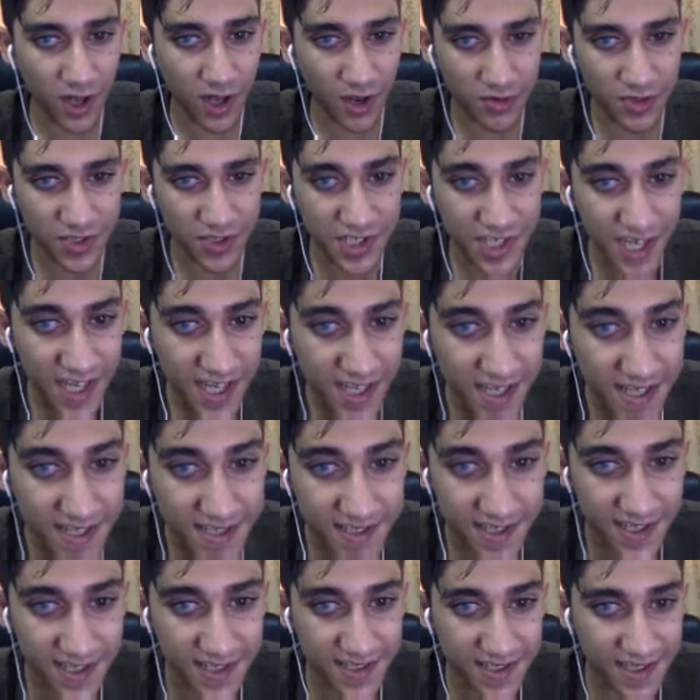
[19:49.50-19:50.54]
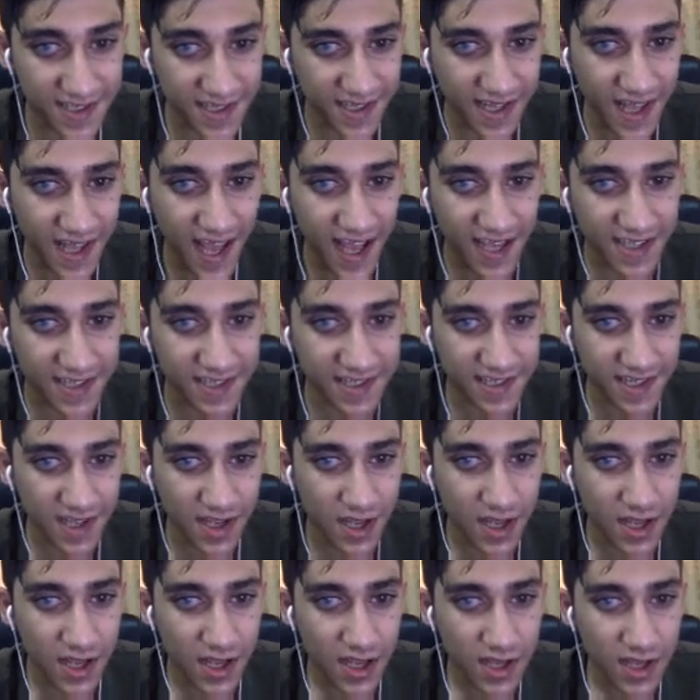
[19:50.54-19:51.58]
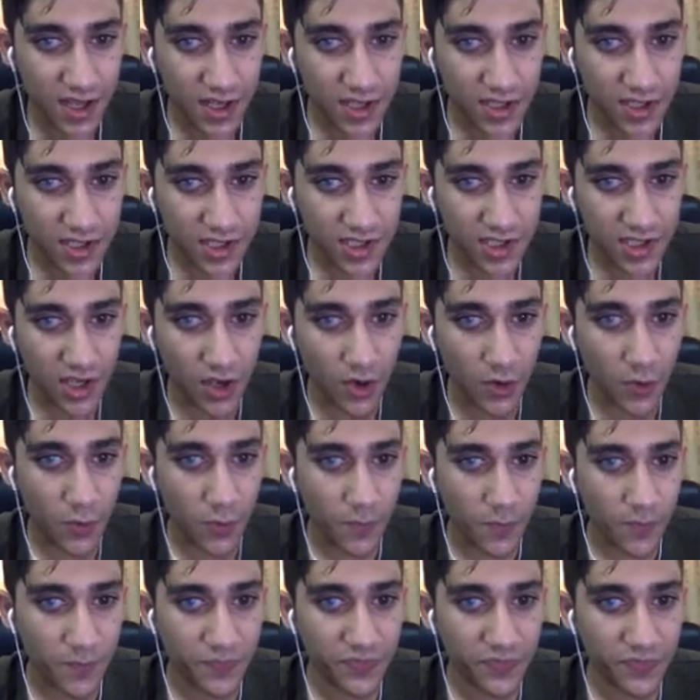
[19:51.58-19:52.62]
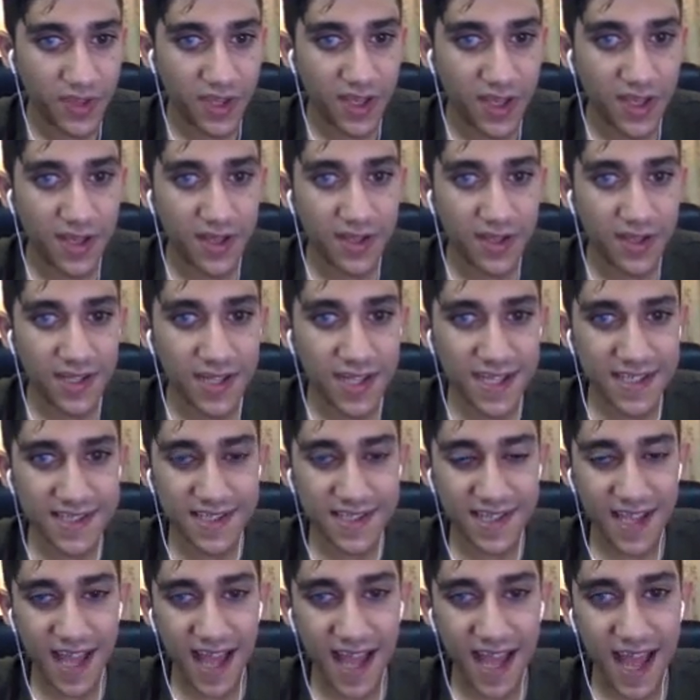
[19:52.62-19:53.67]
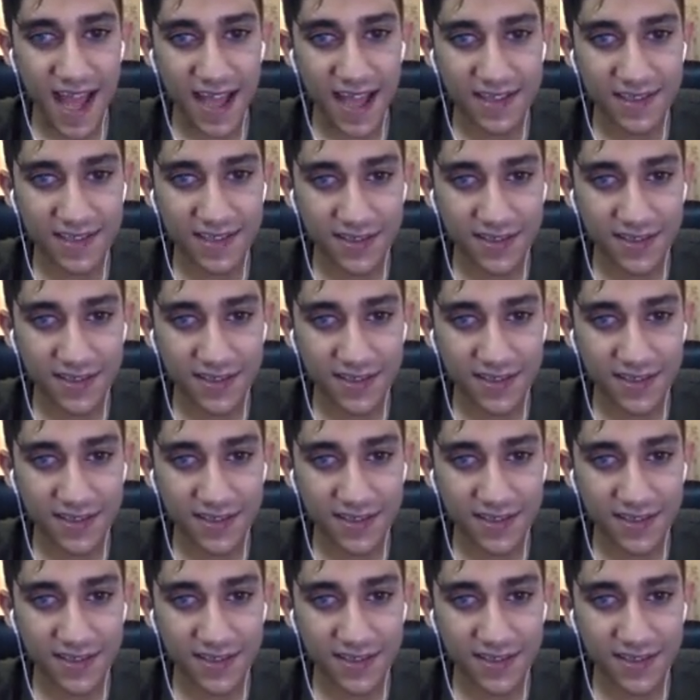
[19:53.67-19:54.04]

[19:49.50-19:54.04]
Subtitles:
our JS6 syntax. So, let's add